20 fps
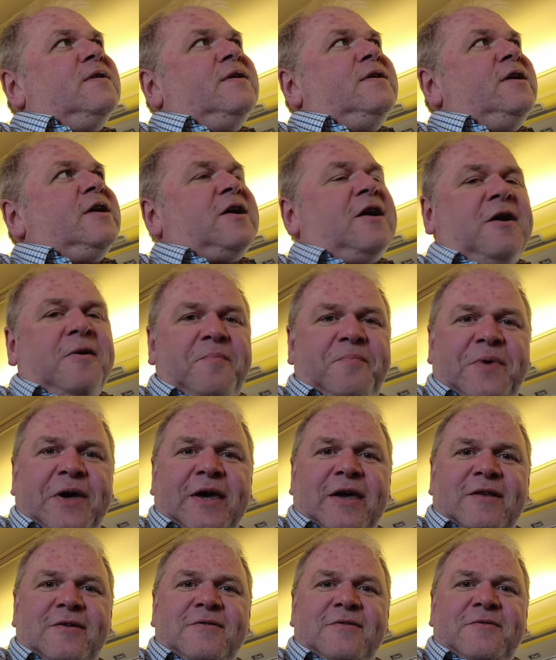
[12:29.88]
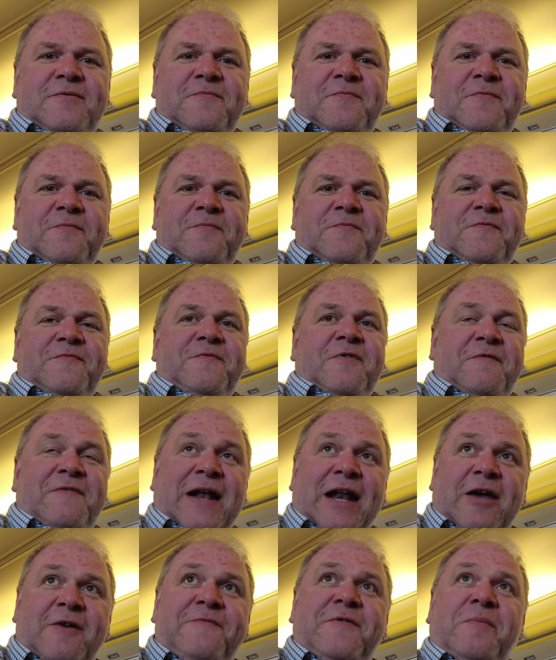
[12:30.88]
you can't beat for
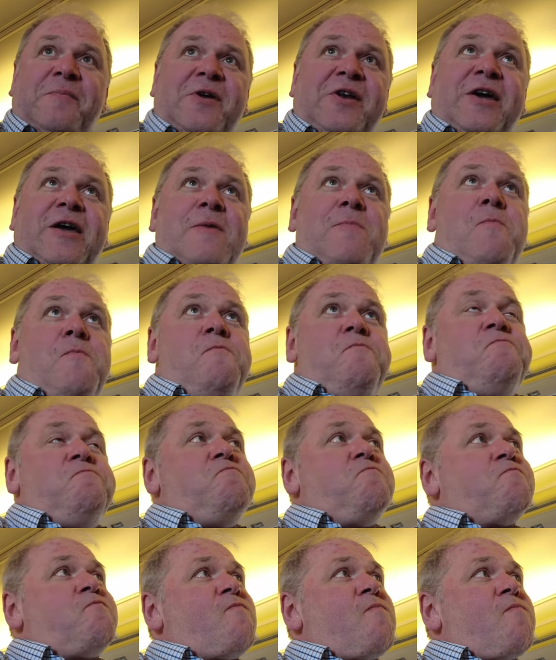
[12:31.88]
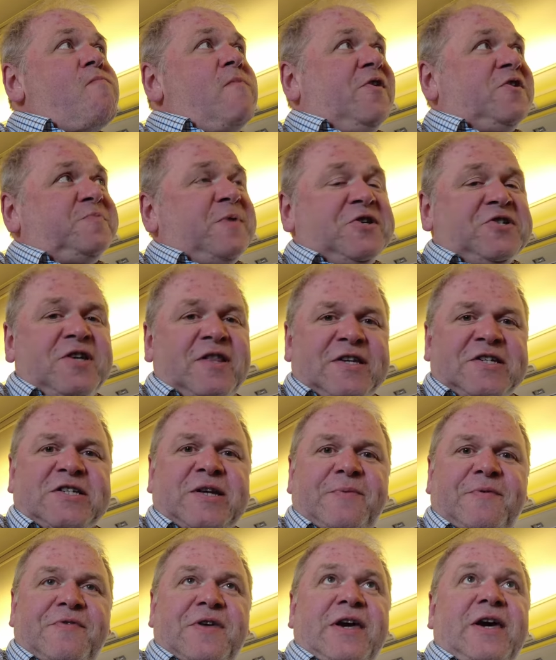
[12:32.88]
value for money, especially at this
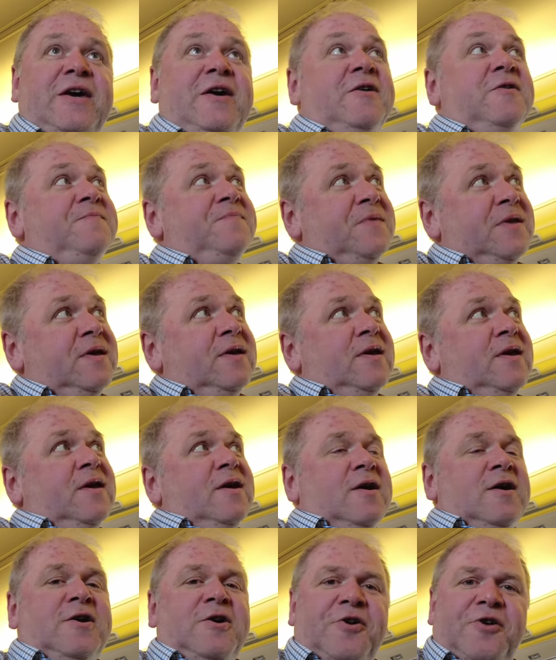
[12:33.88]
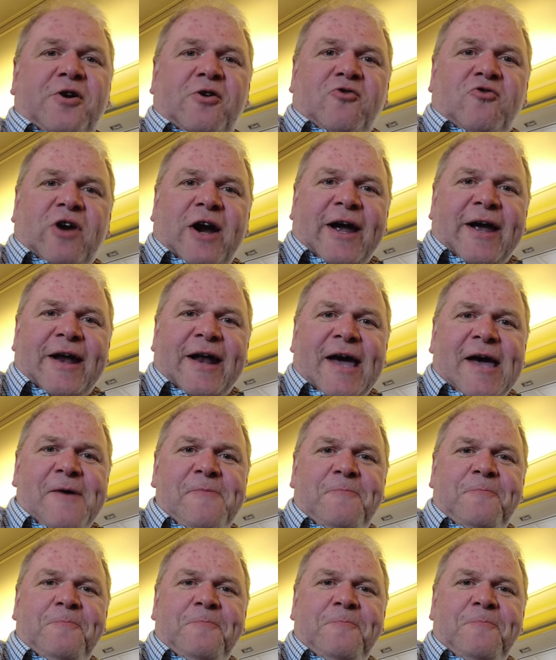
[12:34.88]
time of the year. Good old Ryanair.